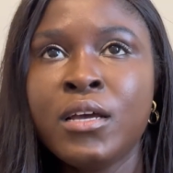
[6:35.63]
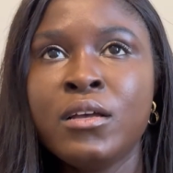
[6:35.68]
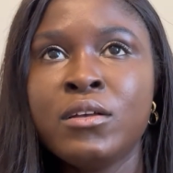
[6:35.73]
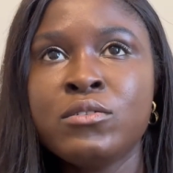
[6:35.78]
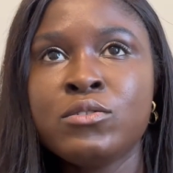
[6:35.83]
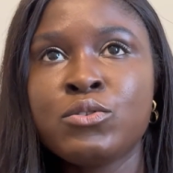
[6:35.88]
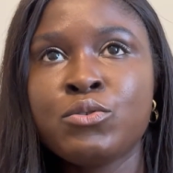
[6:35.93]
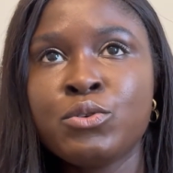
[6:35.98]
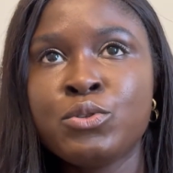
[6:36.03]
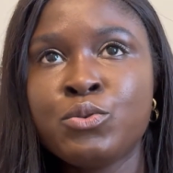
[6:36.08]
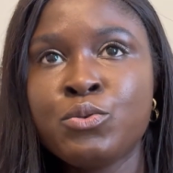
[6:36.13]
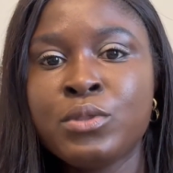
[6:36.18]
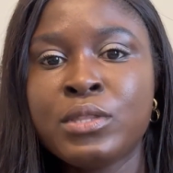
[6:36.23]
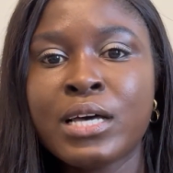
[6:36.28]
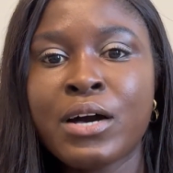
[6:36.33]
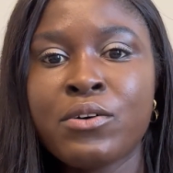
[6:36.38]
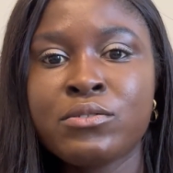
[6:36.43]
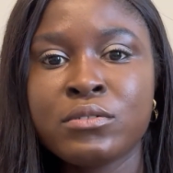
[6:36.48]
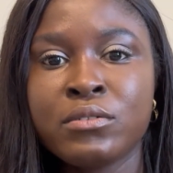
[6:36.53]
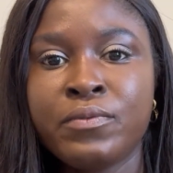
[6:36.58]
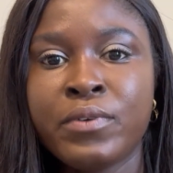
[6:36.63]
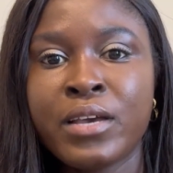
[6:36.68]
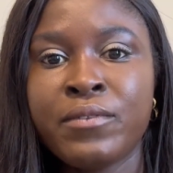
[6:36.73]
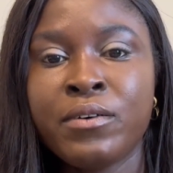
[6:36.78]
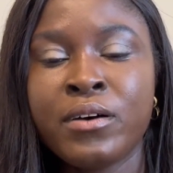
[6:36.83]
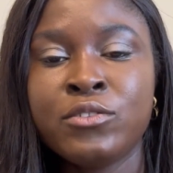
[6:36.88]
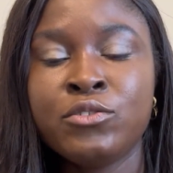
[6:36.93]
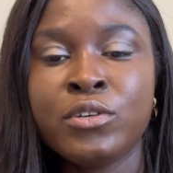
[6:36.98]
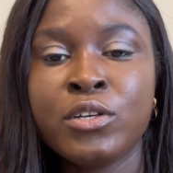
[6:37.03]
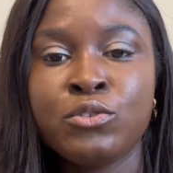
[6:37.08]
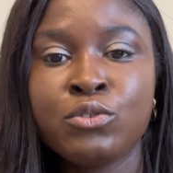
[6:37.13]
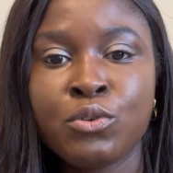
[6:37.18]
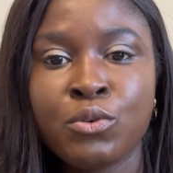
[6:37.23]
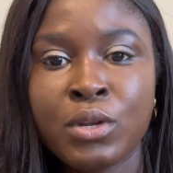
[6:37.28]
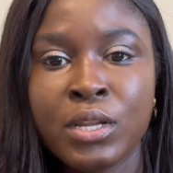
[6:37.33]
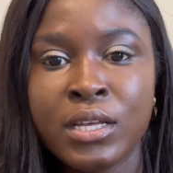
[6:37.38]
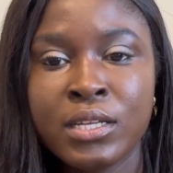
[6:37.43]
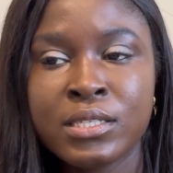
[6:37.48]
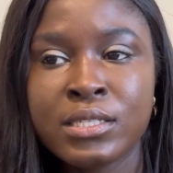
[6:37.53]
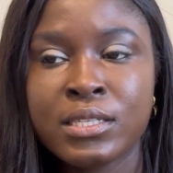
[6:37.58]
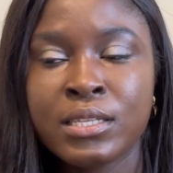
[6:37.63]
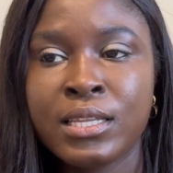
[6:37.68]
So $2,500,